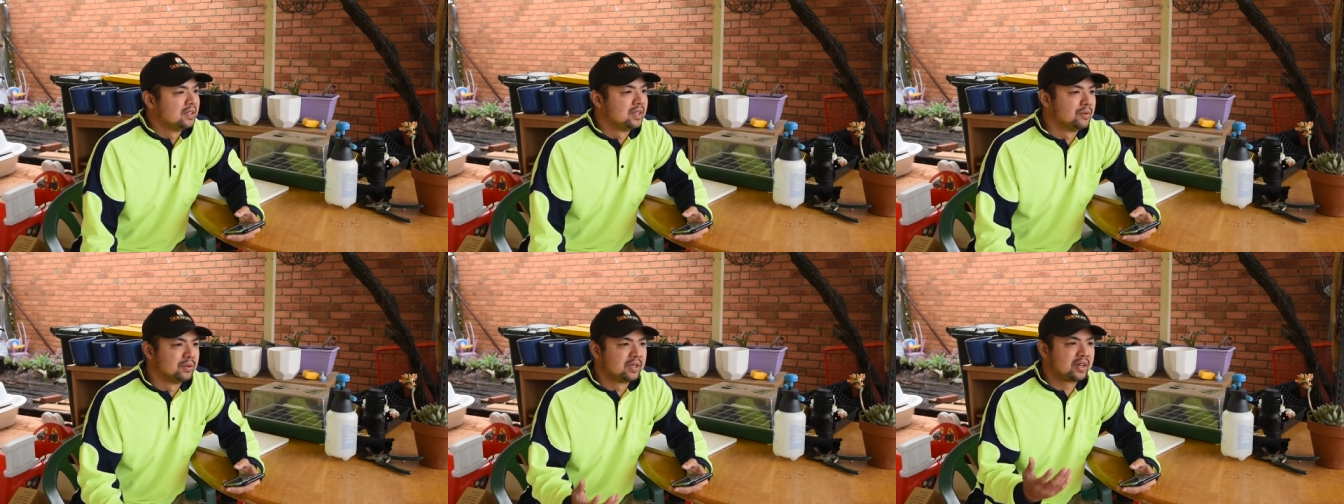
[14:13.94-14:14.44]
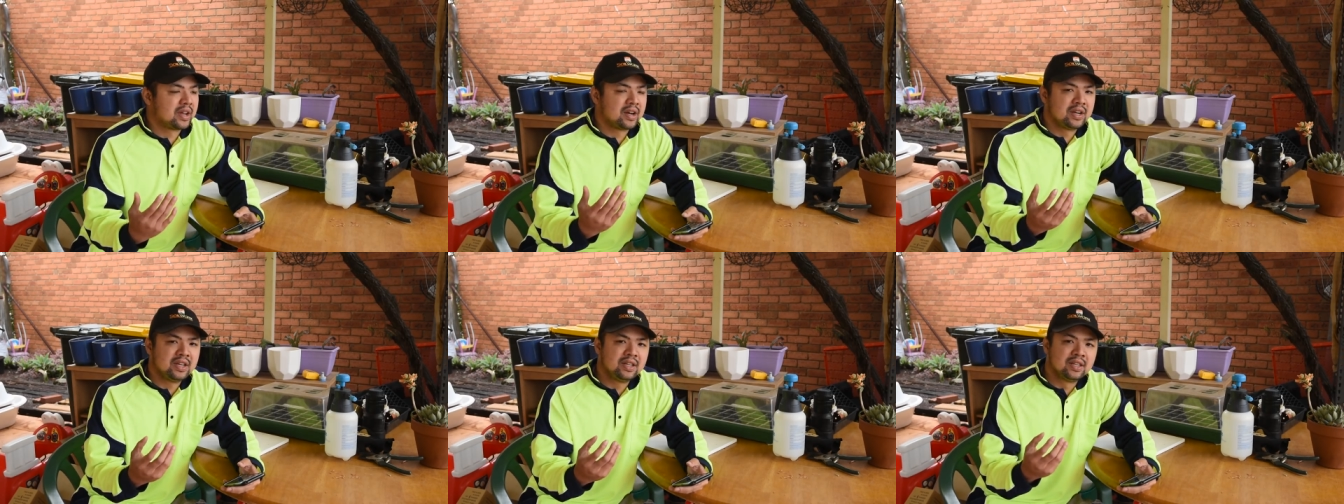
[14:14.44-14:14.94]
They would
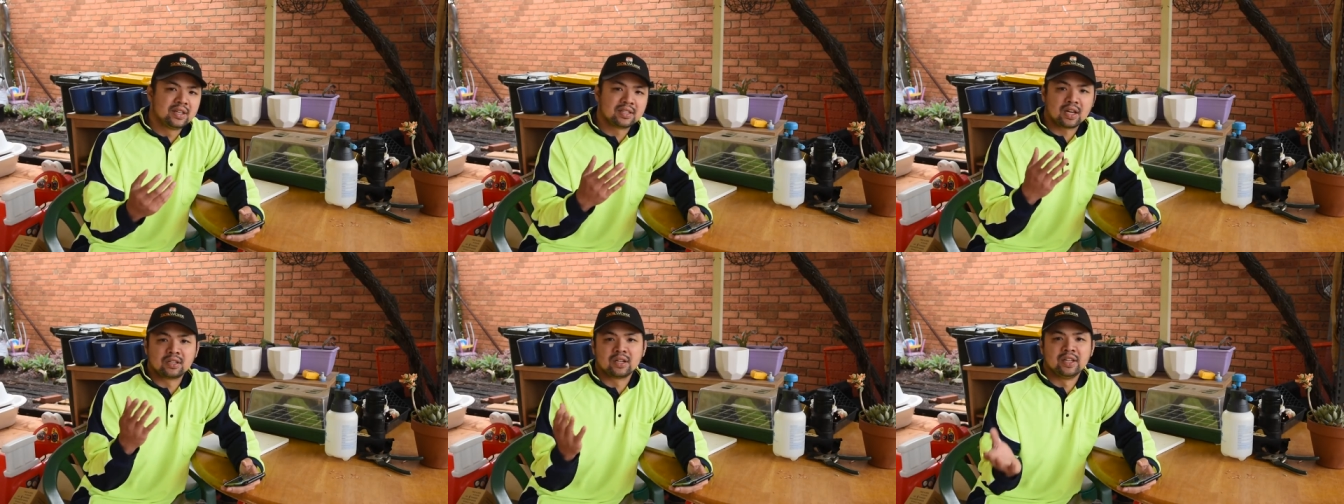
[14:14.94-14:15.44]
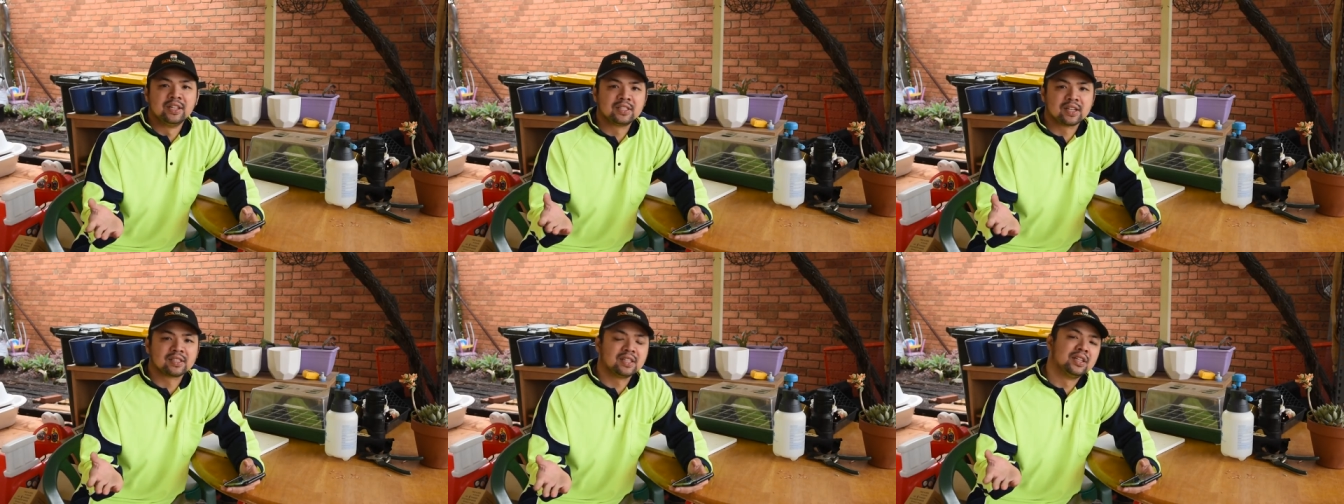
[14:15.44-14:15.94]
carry these other
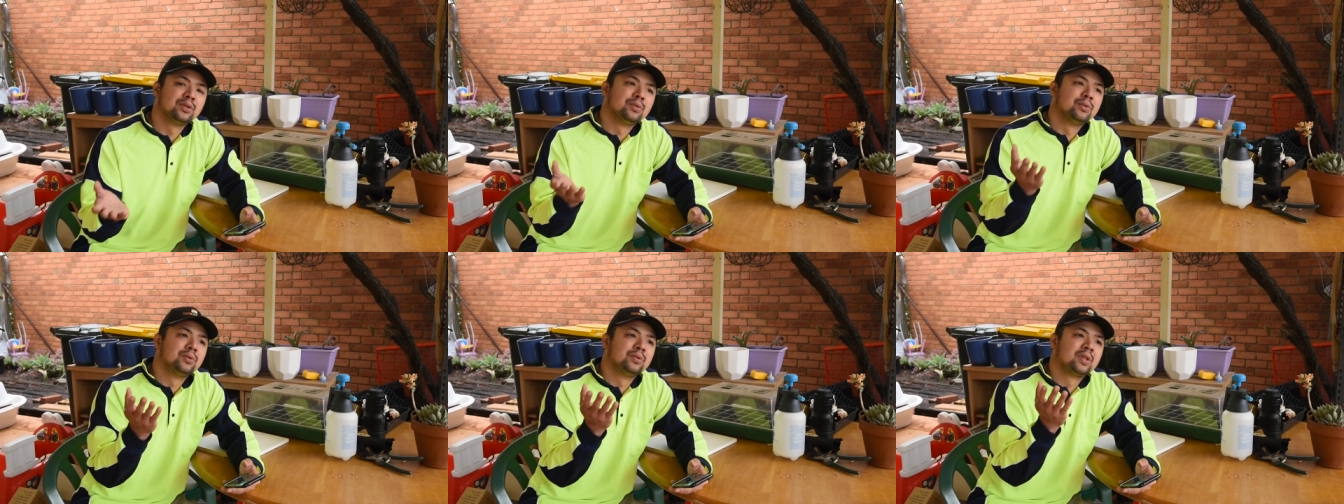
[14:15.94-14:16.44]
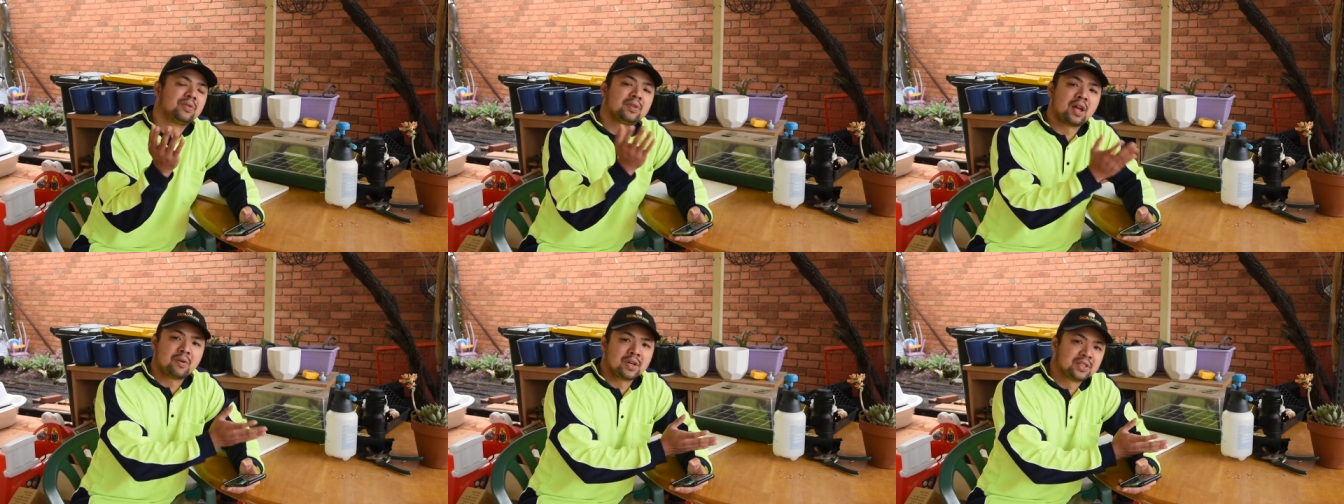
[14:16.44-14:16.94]
insects into the
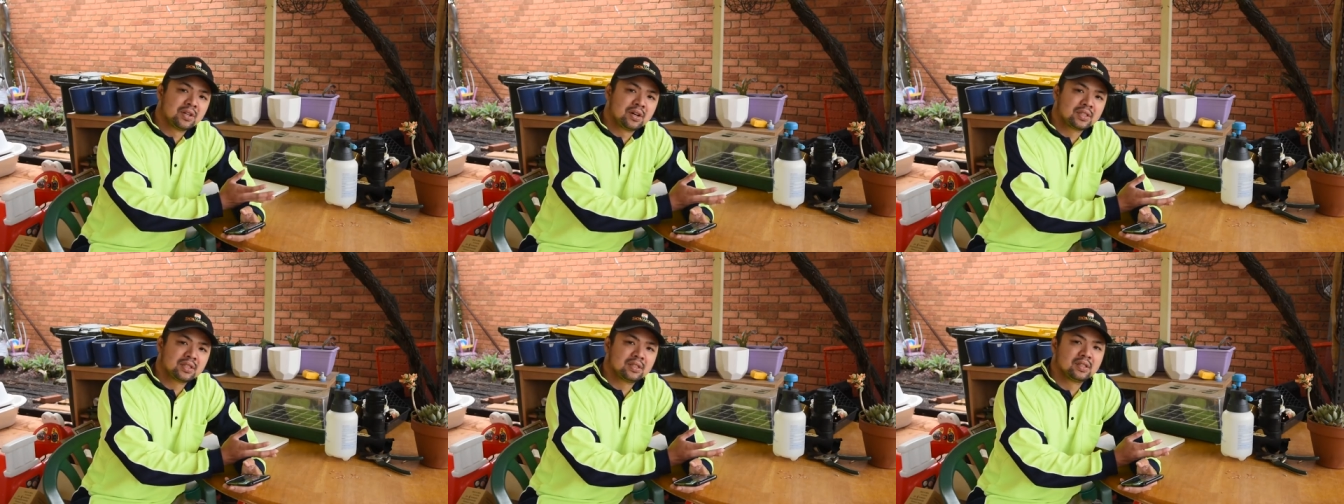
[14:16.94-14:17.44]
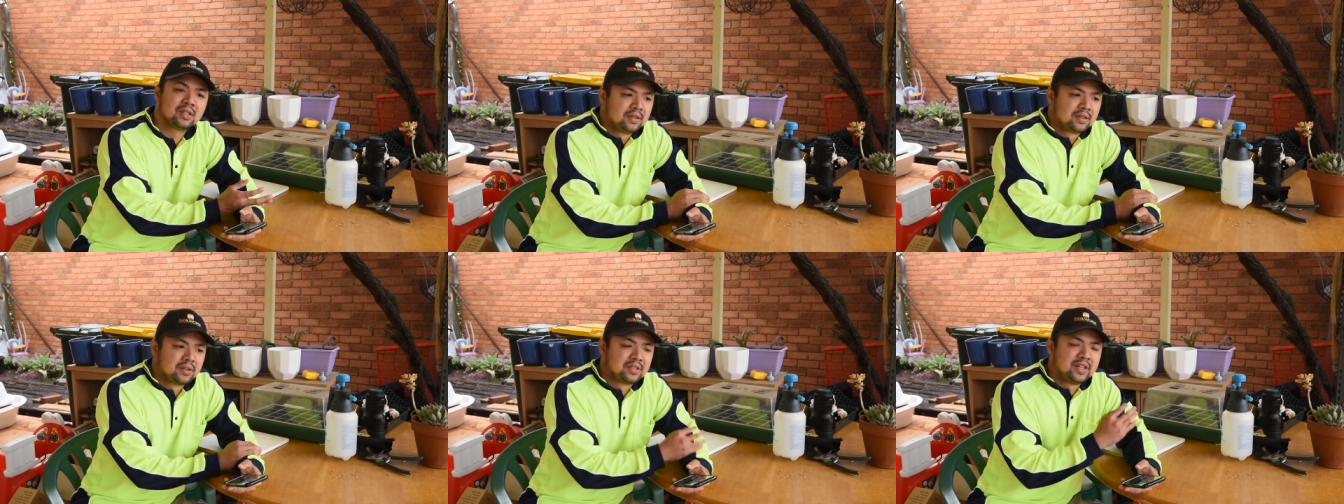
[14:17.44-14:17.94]
flower stalks
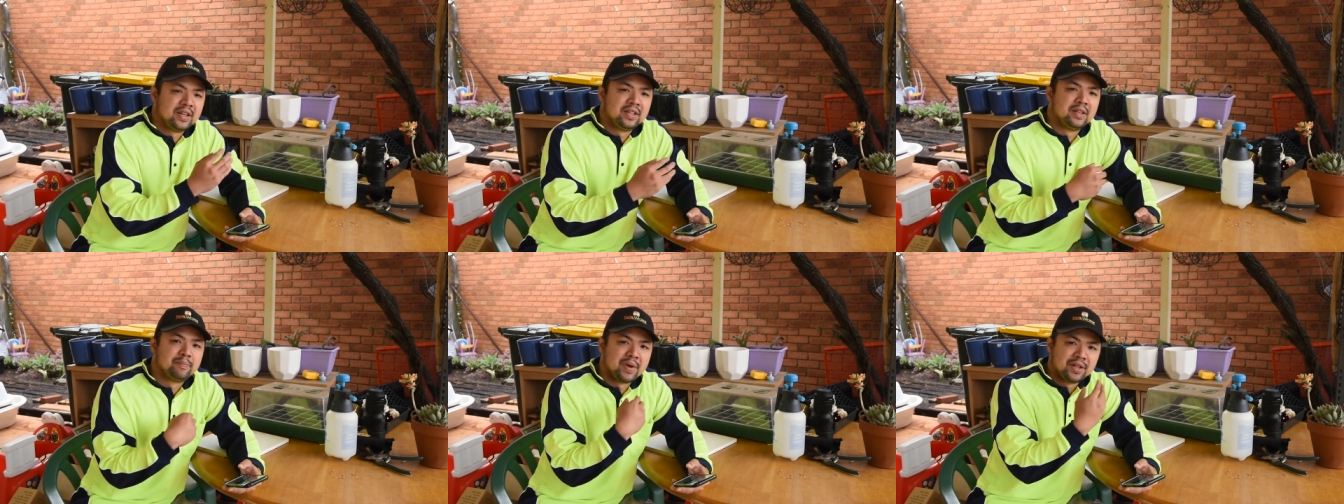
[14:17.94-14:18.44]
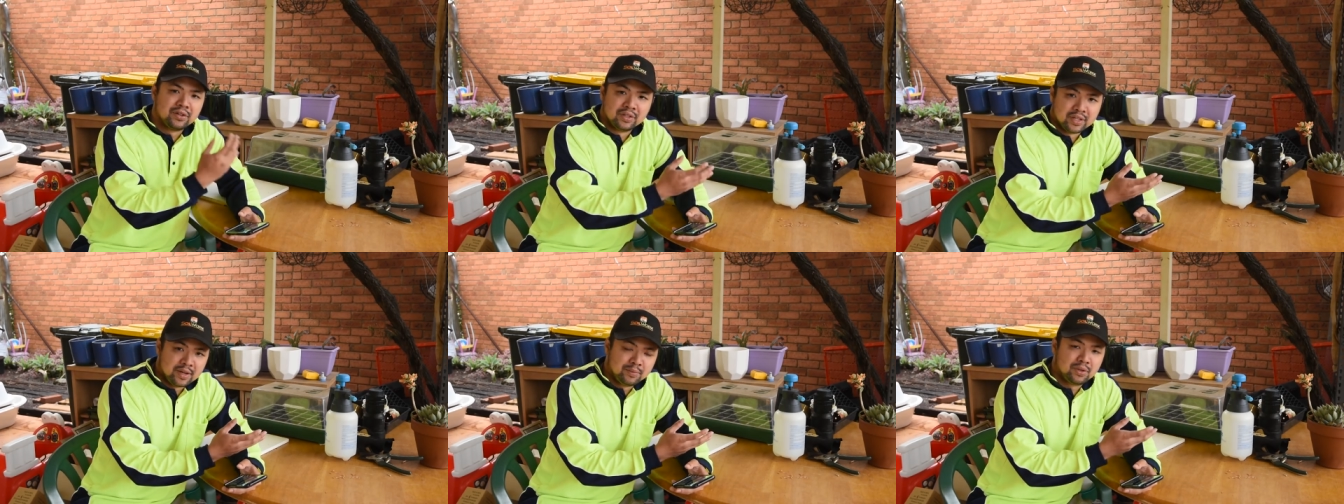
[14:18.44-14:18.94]
because they depend
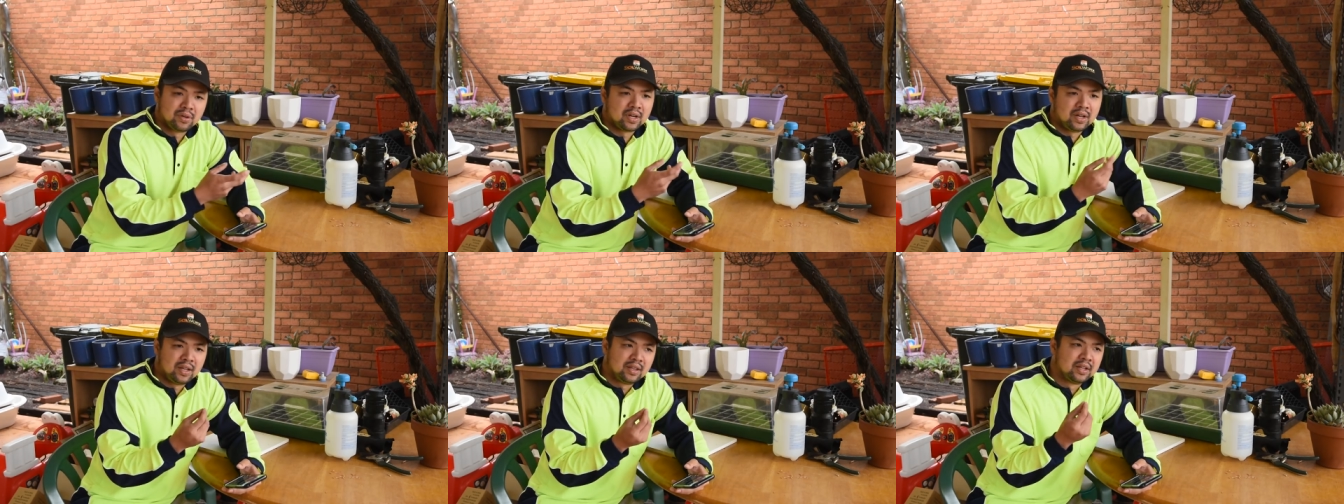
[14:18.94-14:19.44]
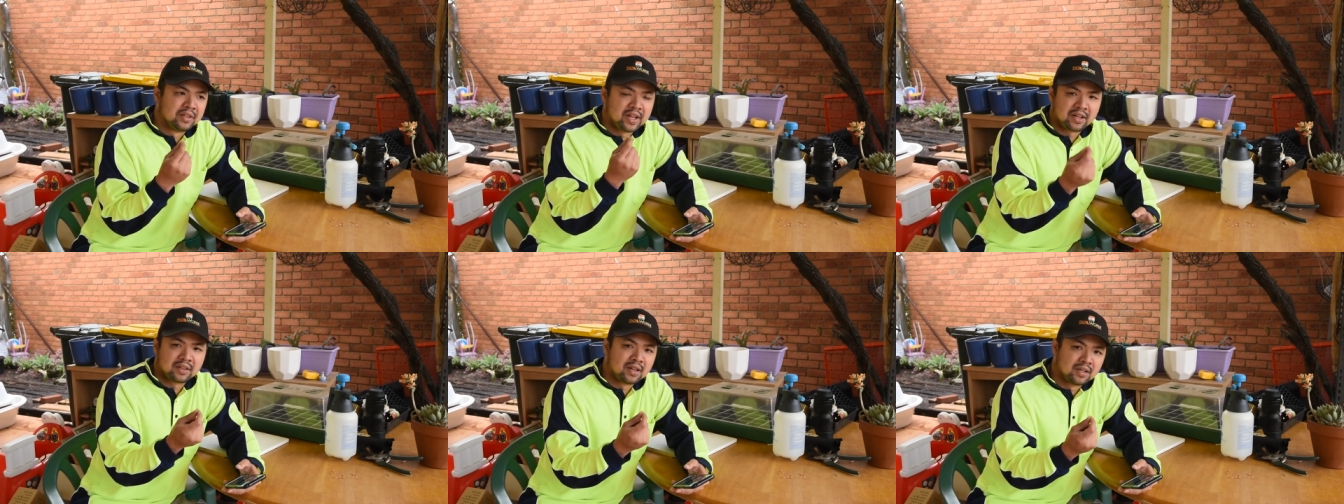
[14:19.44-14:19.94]
on them to create the
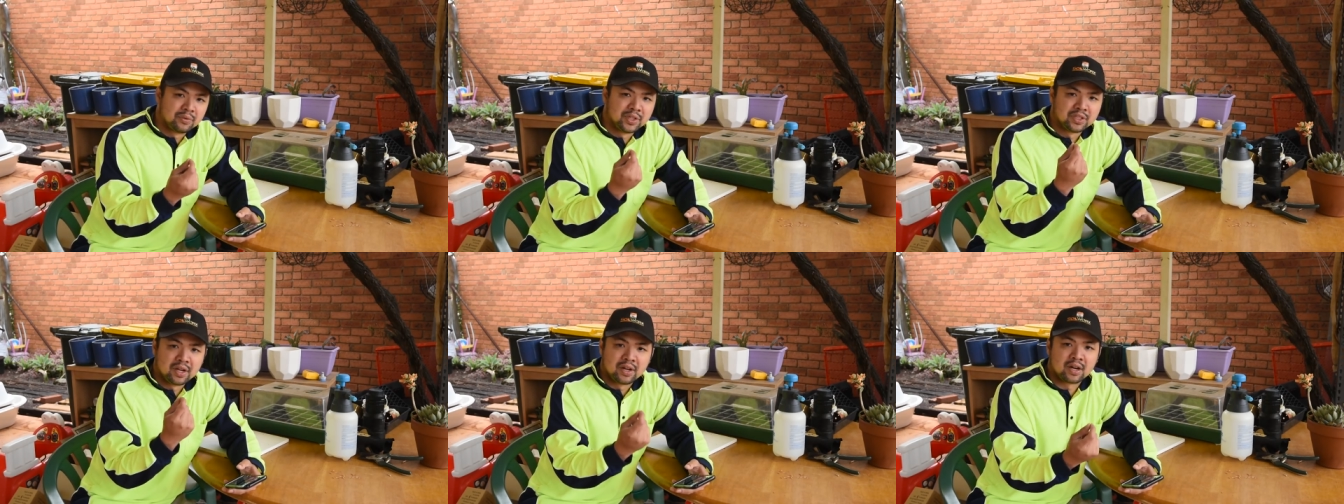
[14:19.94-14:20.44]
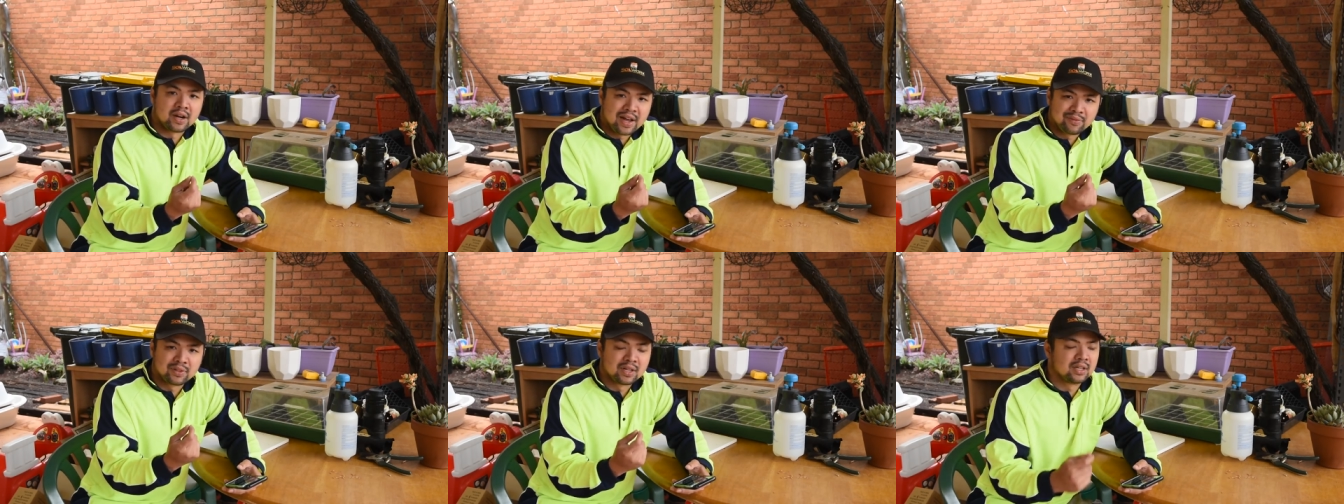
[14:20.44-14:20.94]
nectar which they are
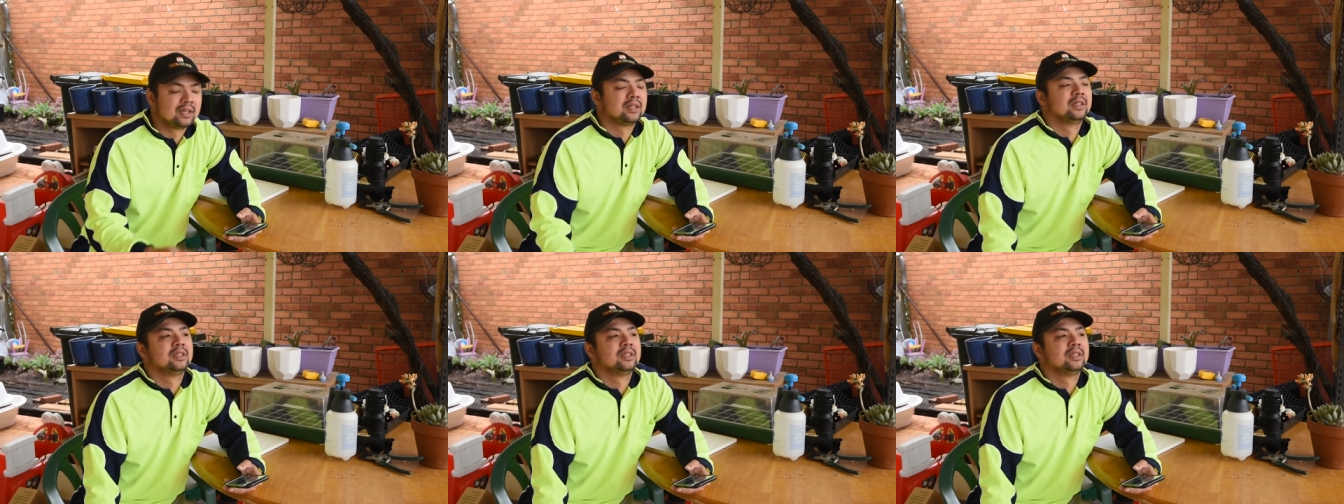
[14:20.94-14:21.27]
after.